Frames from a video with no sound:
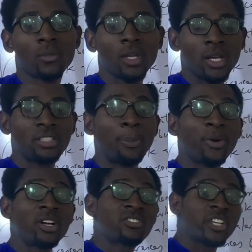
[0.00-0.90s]
It's a
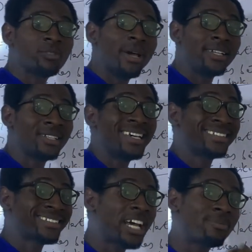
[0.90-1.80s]
periodic statement
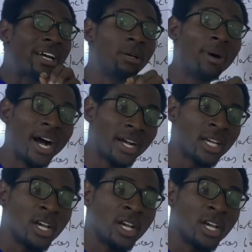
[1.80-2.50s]
sent by the bank